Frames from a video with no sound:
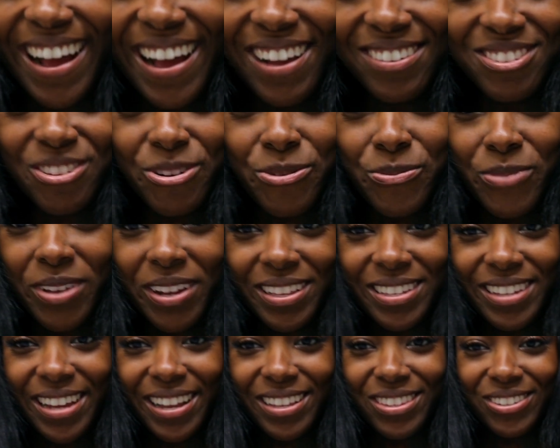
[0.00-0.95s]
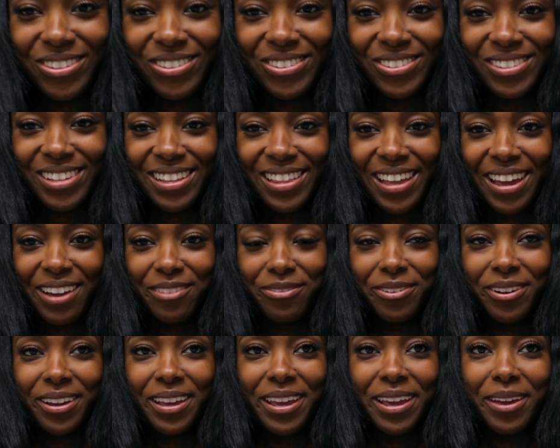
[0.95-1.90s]
have so many tattoos, I like
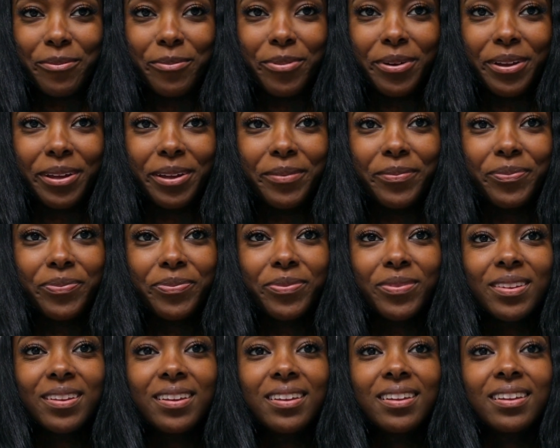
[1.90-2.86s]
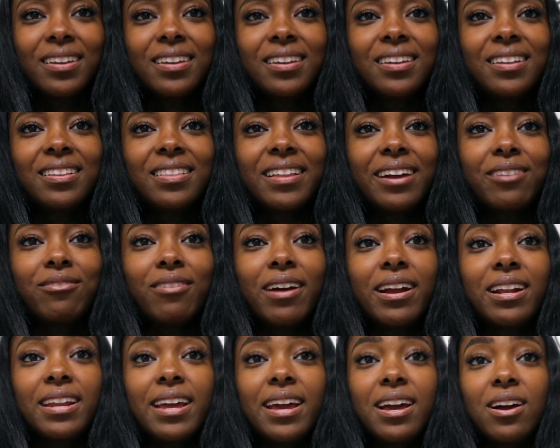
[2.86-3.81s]
forget. But like
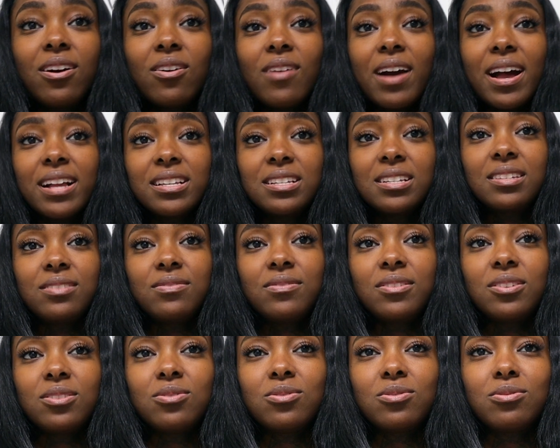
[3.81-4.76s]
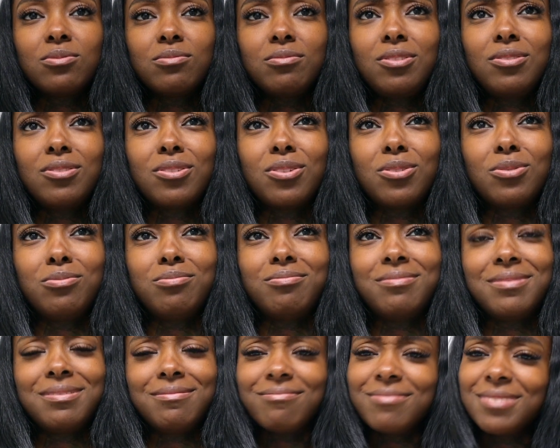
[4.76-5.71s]
right now, I just feel, you
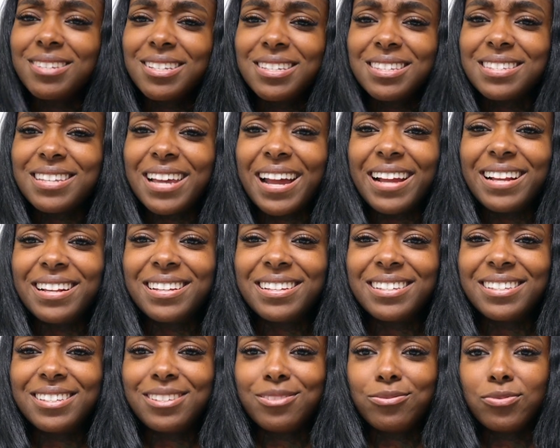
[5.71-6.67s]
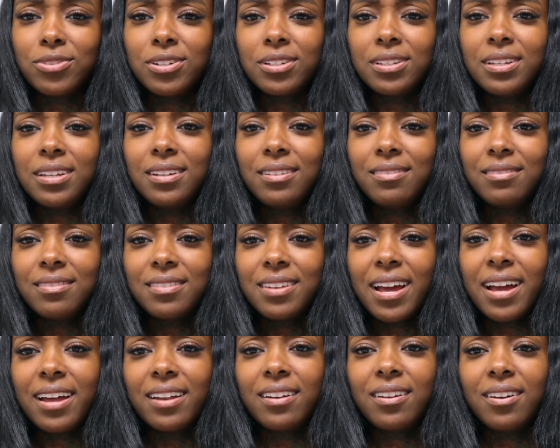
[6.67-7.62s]
know, just tightness, really,
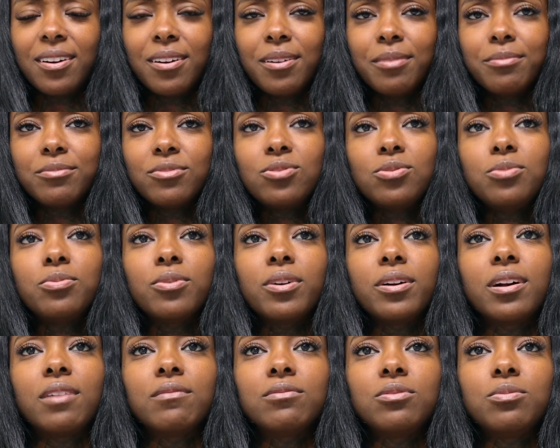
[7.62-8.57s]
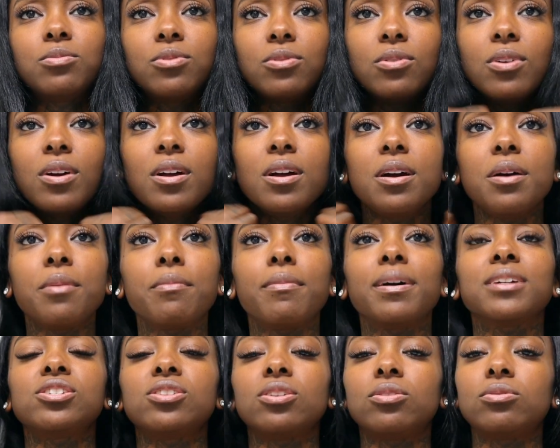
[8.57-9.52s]
not super uncomfortable.
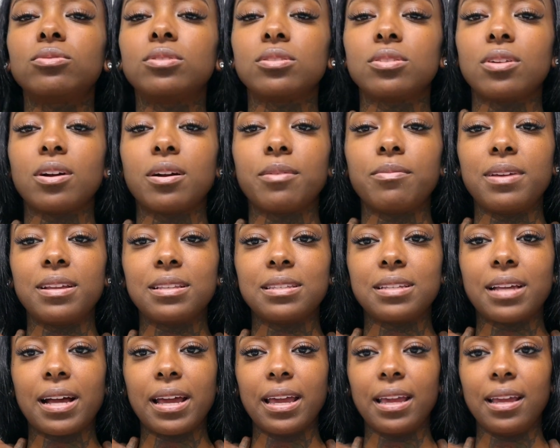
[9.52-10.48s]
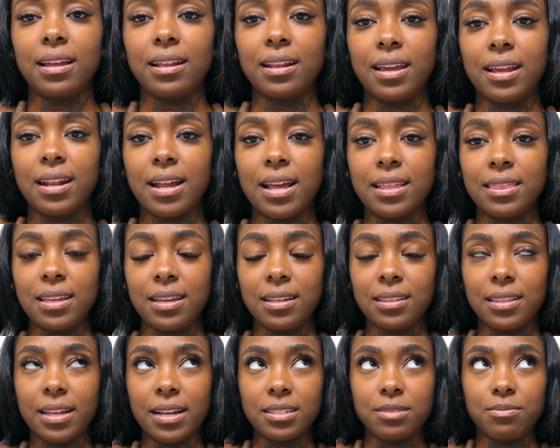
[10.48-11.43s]
My shoulders are a bit tight, and I
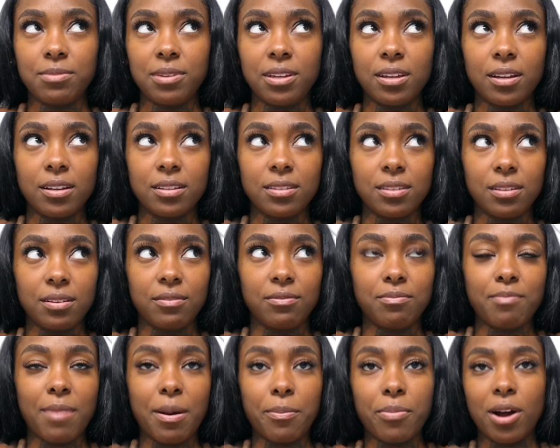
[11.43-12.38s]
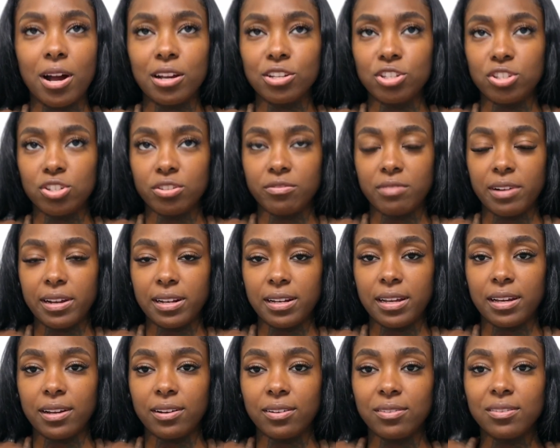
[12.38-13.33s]
think that's because of my posture right
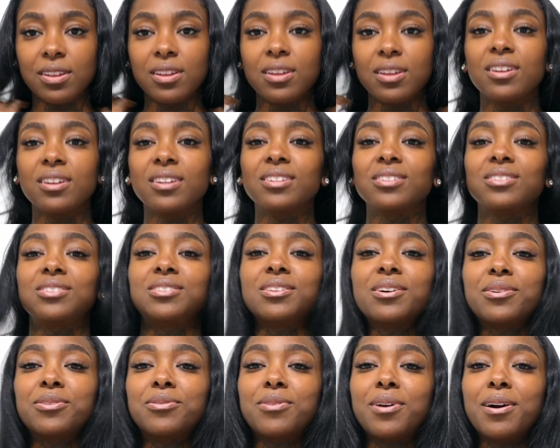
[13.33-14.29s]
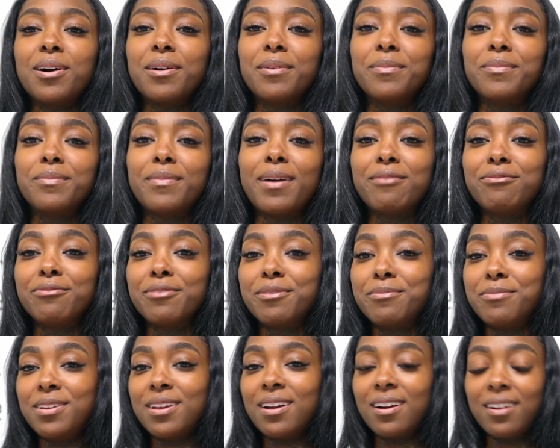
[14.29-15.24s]
now. So my
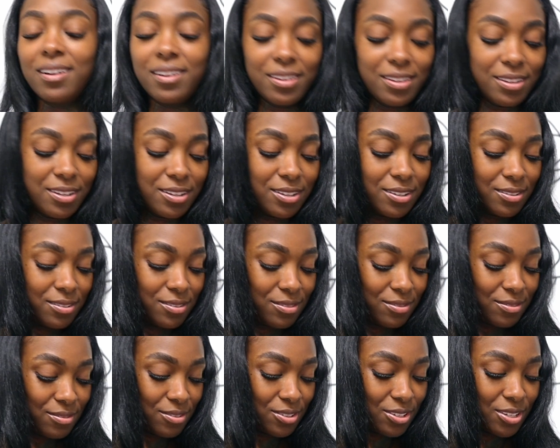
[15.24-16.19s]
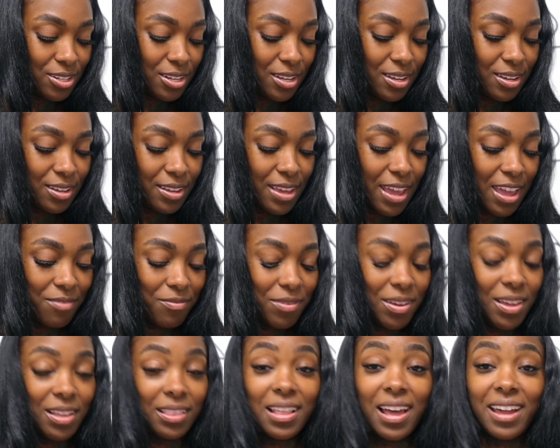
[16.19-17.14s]
friend Bianca, she gave
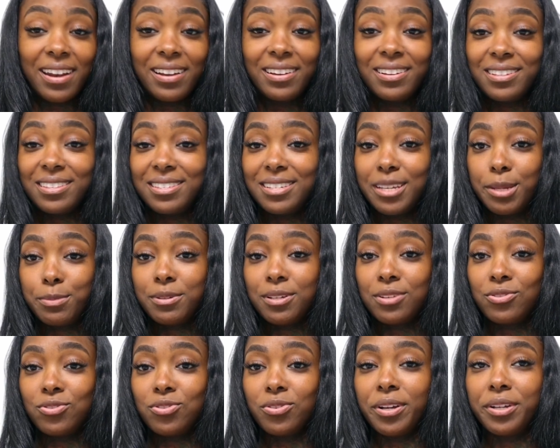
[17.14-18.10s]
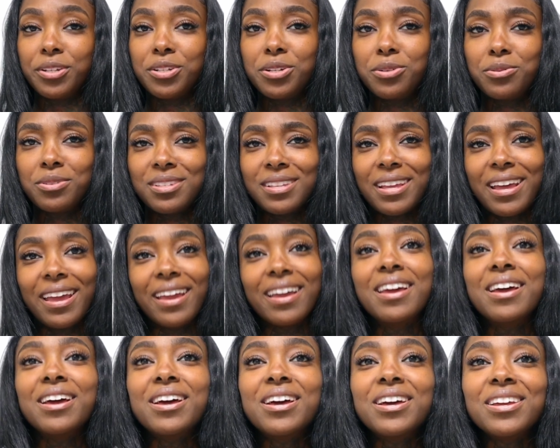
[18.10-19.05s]
me a lot of good tips and tricks. She was
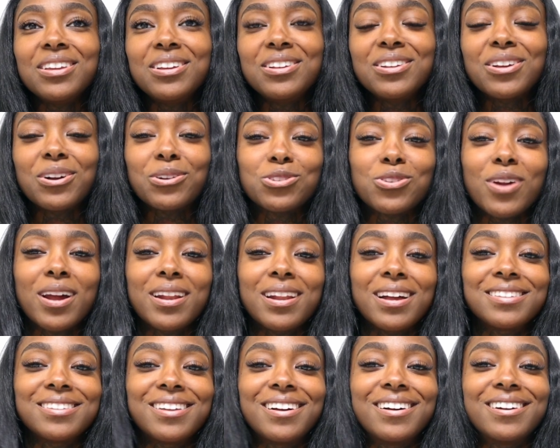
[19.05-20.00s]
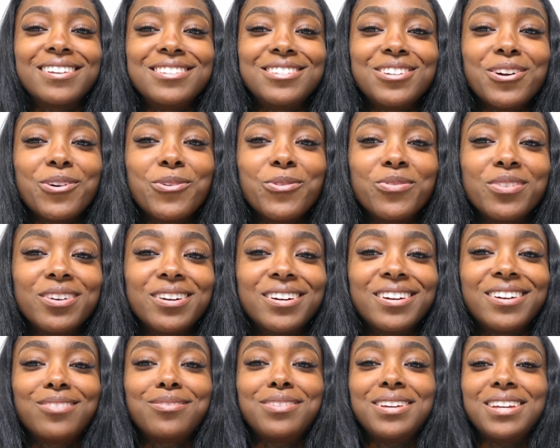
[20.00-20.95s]
like, you know, try not to hunch
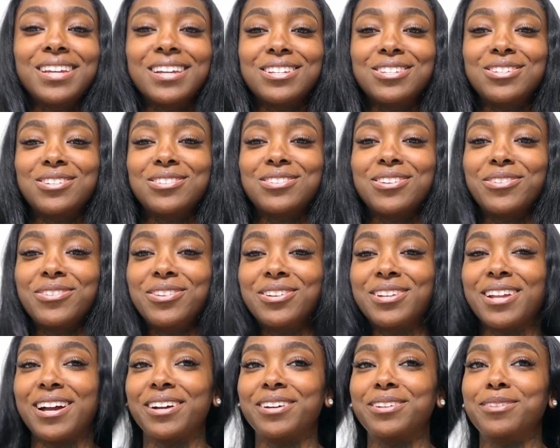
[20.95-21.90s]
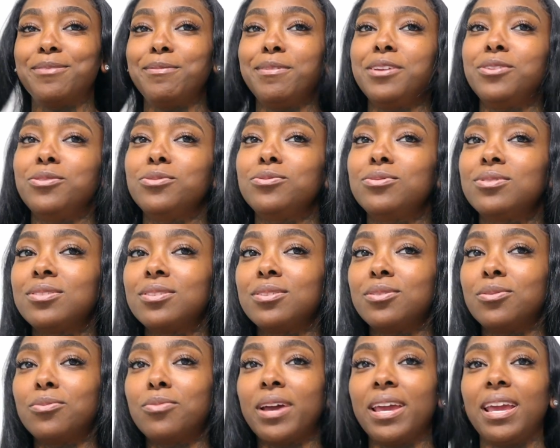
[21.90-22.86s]
over, because, you know, you're not going to be used to
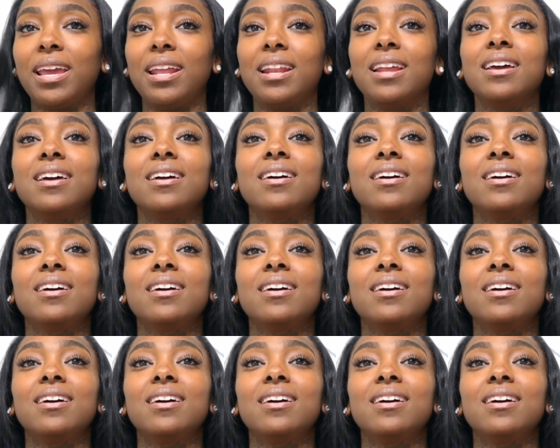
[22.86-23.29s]
the weight.